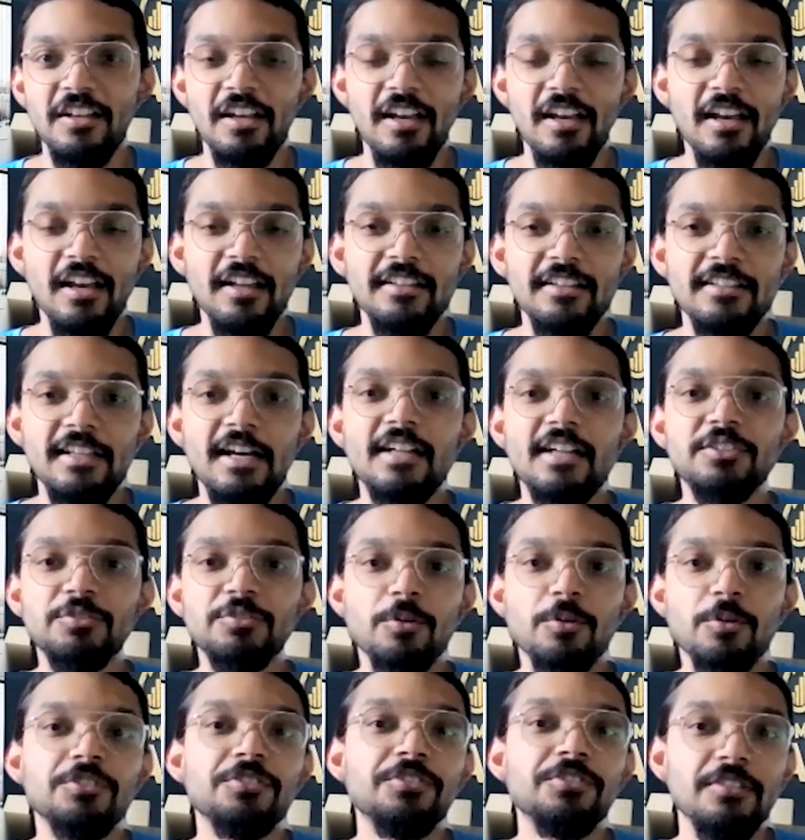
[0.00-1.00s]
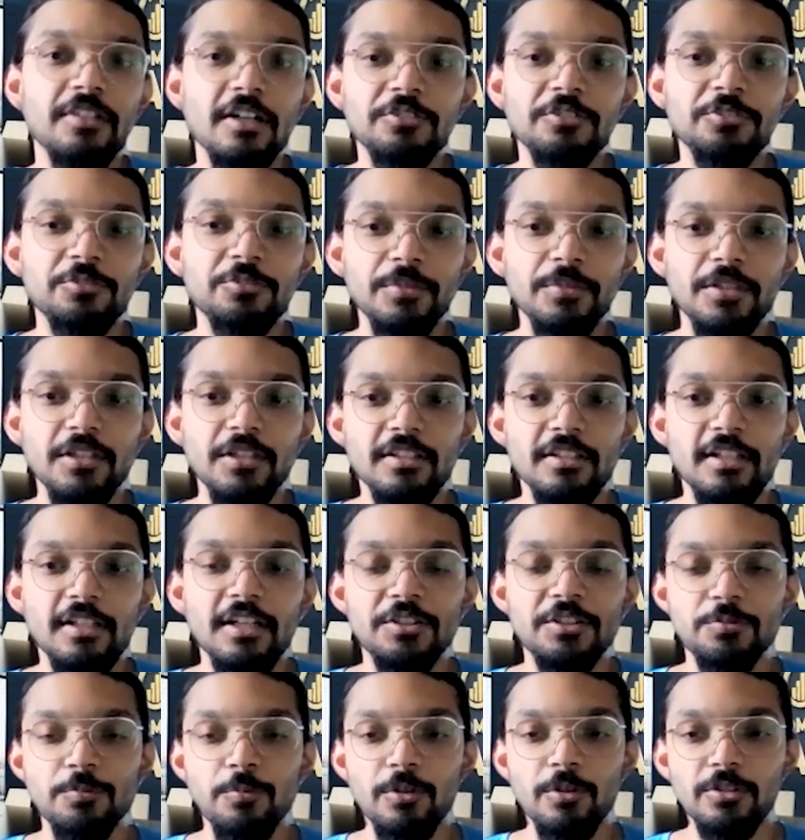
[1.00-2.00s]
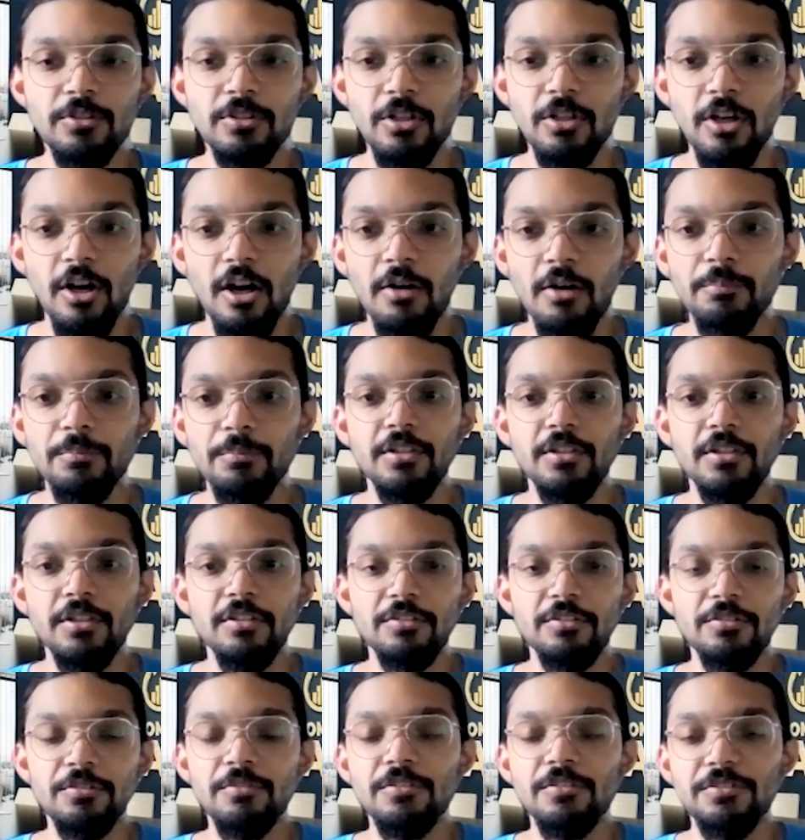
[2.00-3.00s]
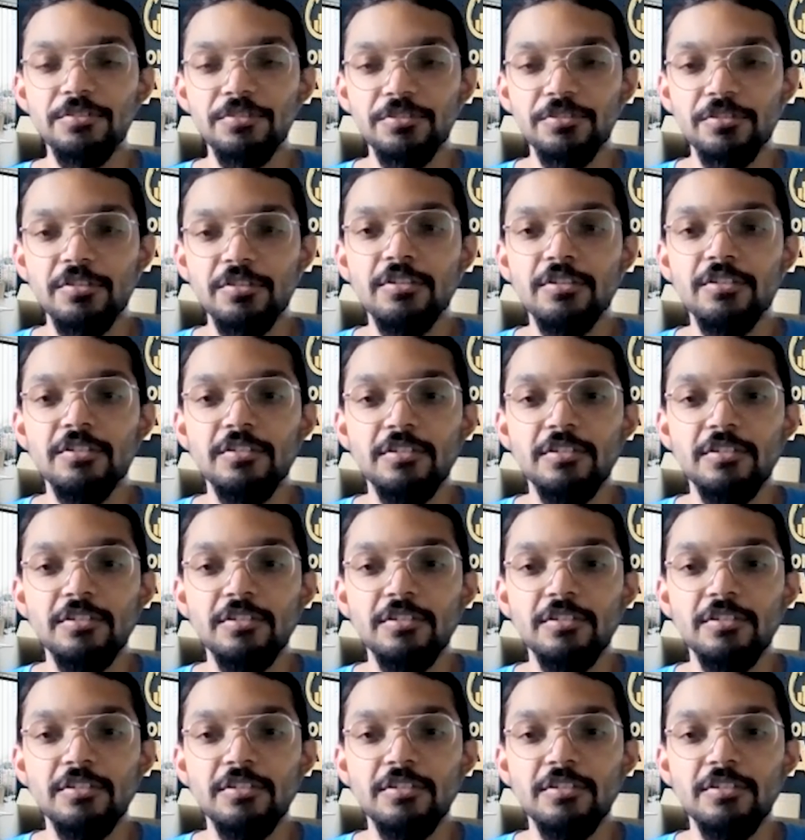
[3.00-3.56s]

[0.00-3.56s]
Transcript: And that's what stood out to me, and that's what got me into this journey.